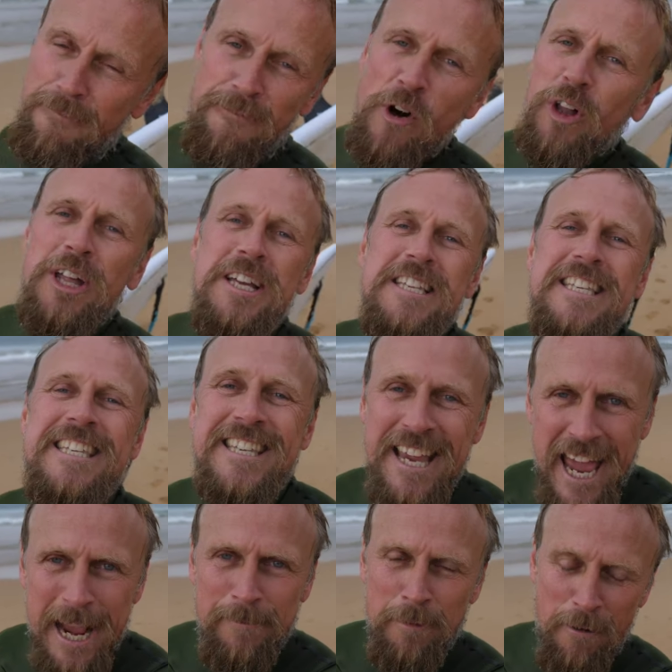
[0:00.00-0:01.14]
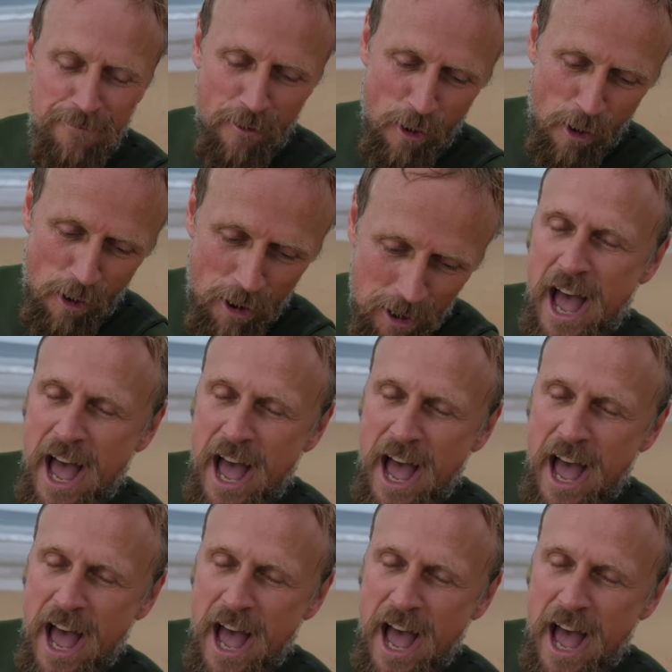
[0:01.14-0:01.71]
fully sick before.